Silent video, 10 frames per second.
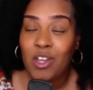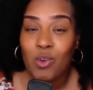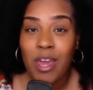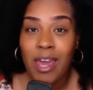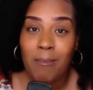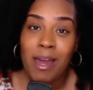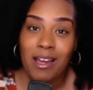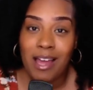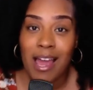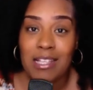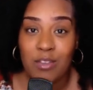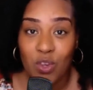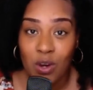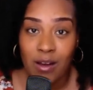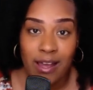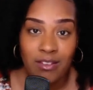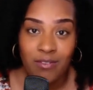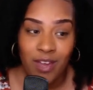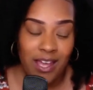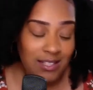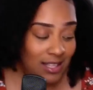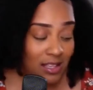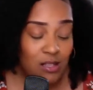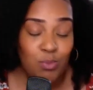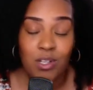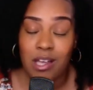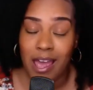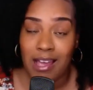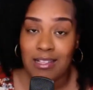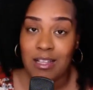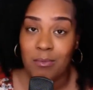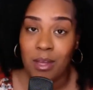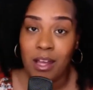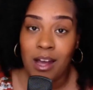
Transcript: You can't make a case if you don't have the facts. And this book has some